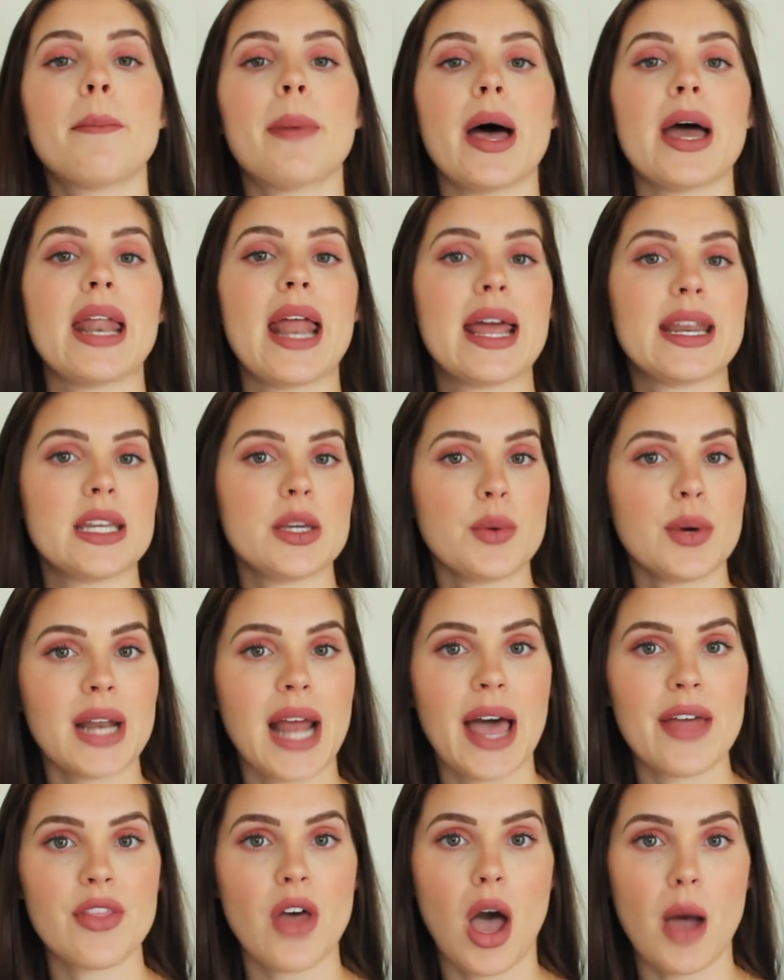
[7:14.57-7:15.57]
but anyone
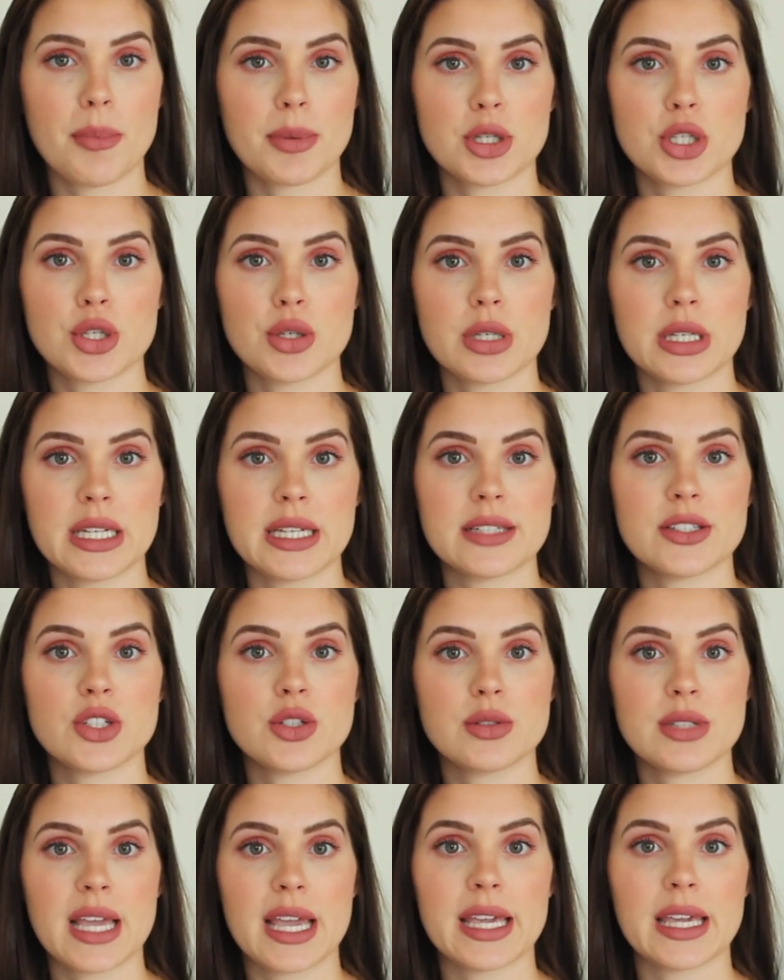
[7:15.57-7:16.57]
had the opportunity
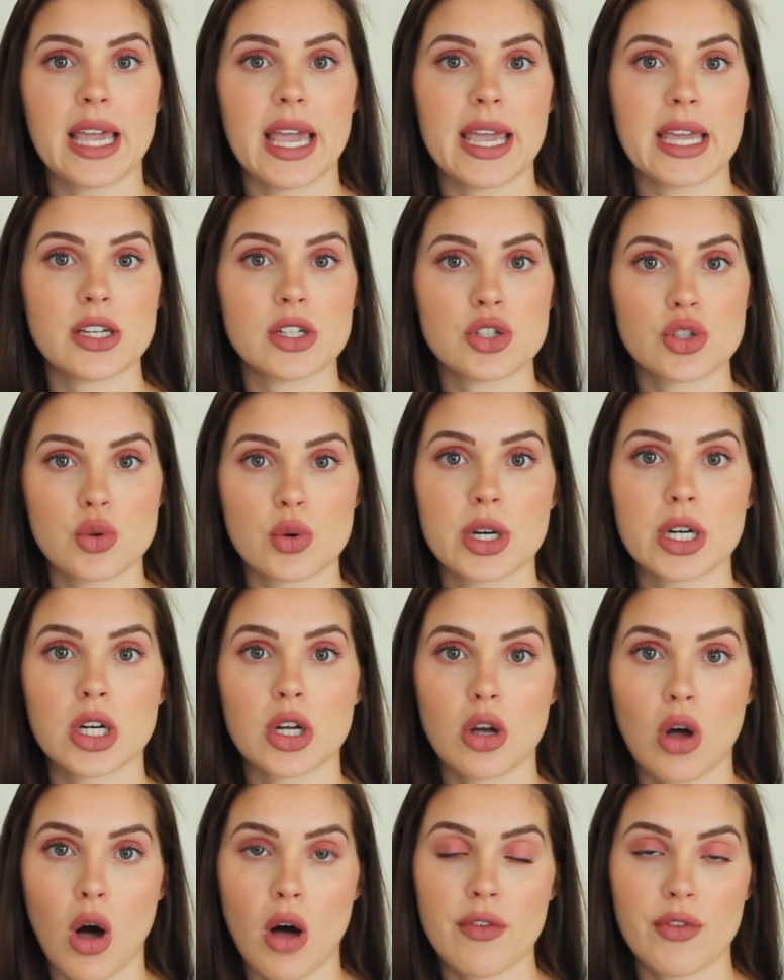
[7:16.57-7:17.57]
to take a
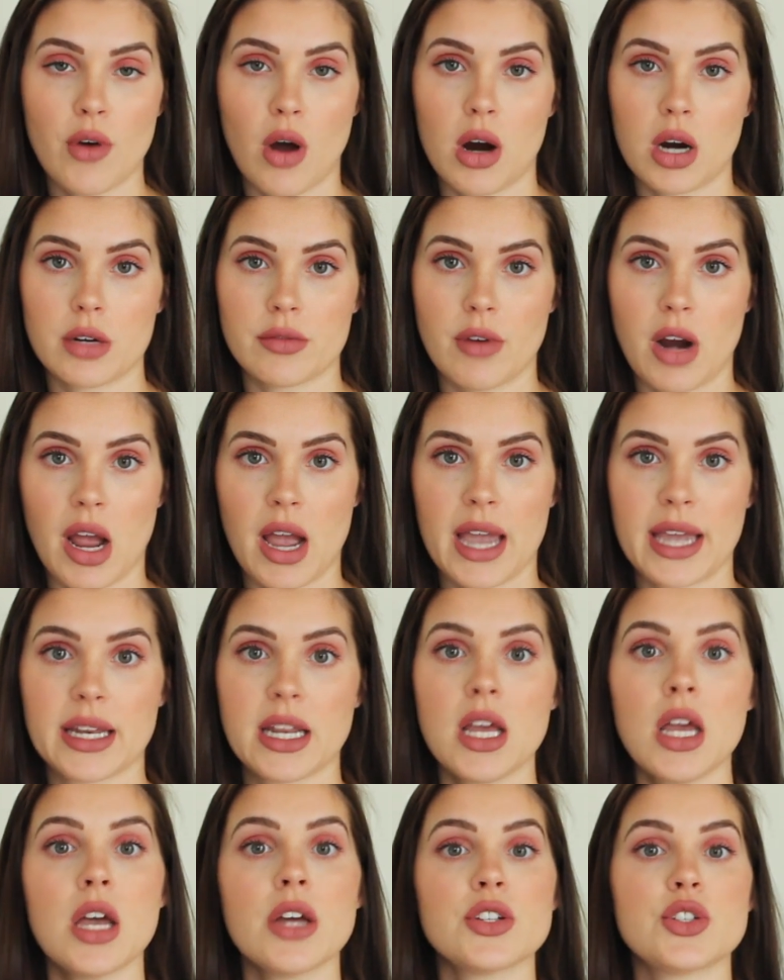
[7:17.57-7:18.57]
short golf cart
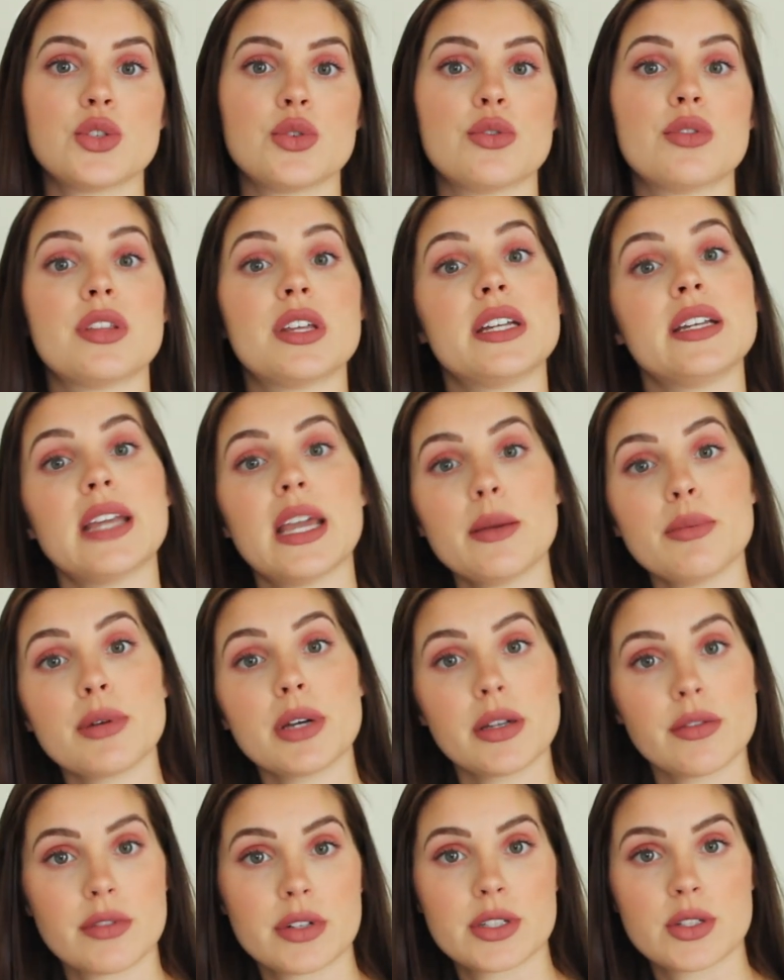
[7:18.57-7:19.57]
ride to the
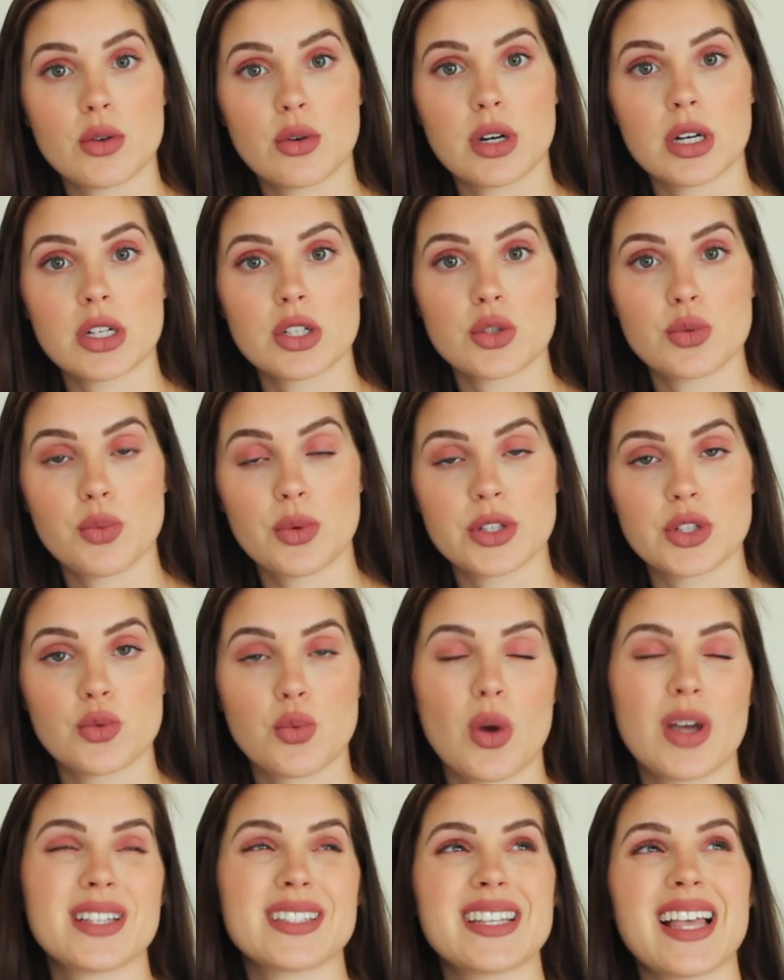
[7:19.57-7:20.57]
neighboring resort,
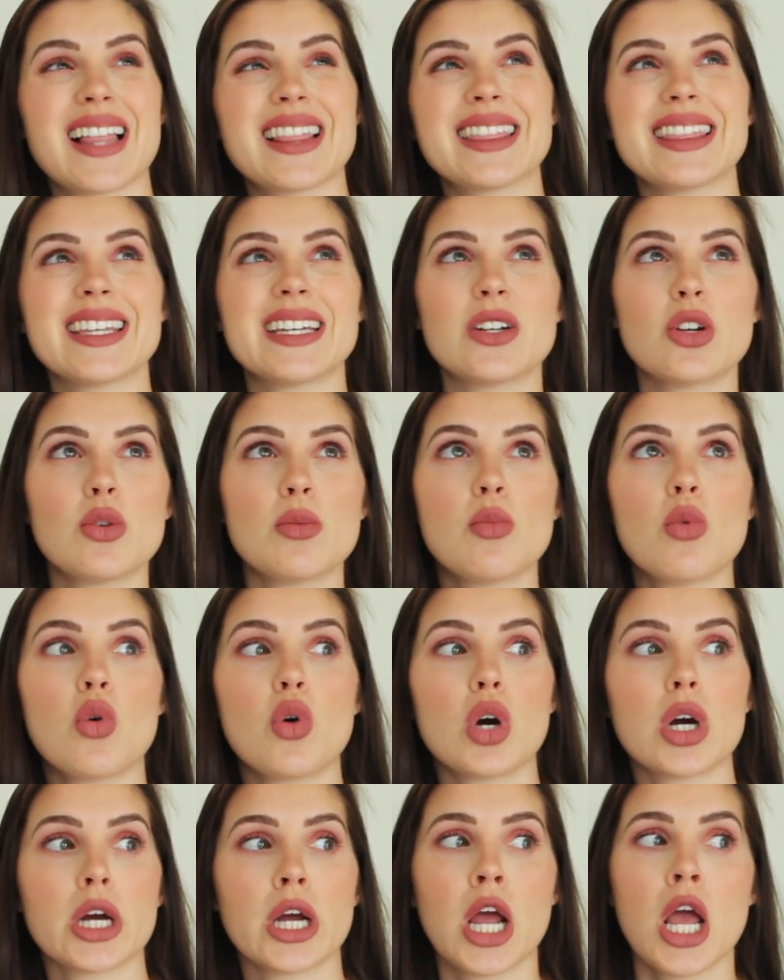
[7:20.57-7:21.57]
which was a little
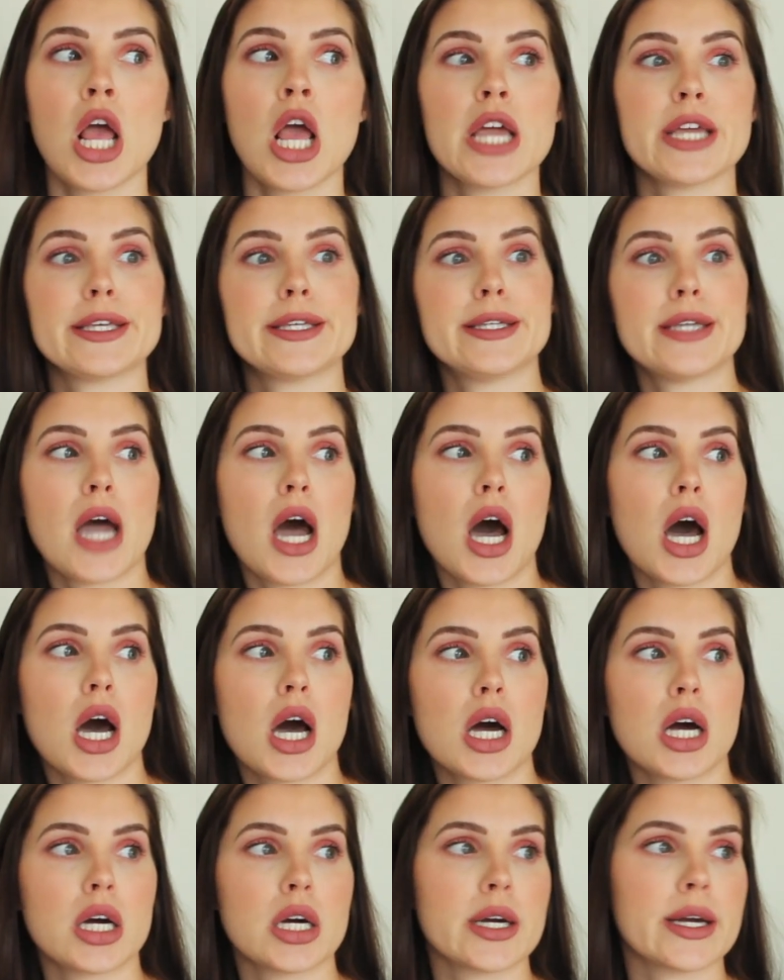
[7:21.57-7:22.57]
more
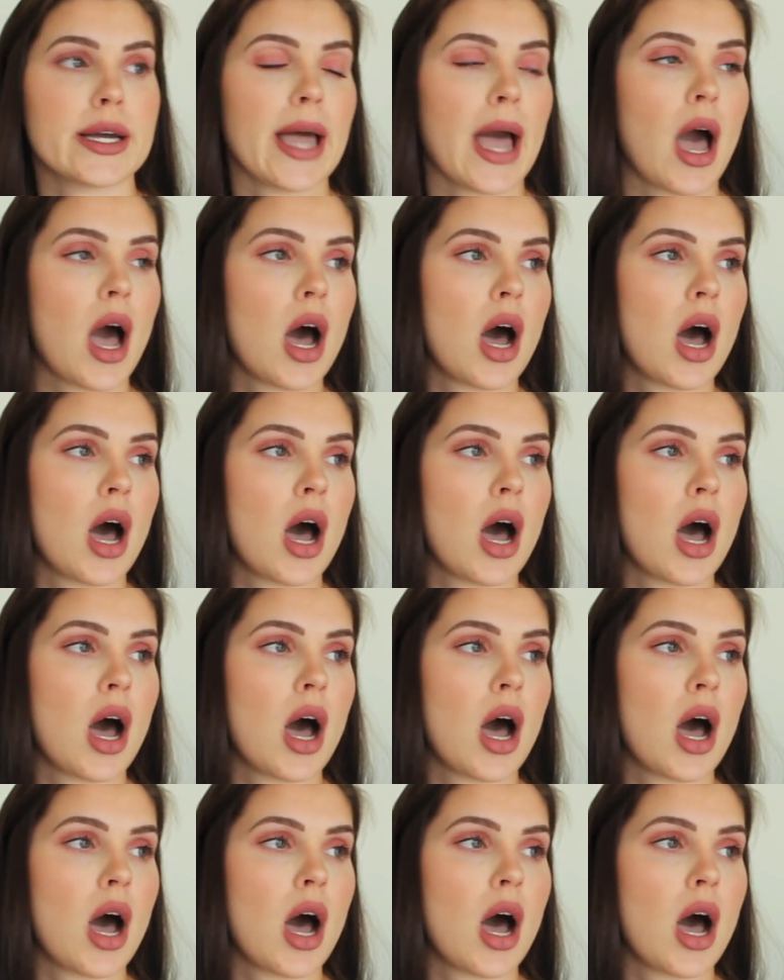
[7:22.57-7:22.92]
young,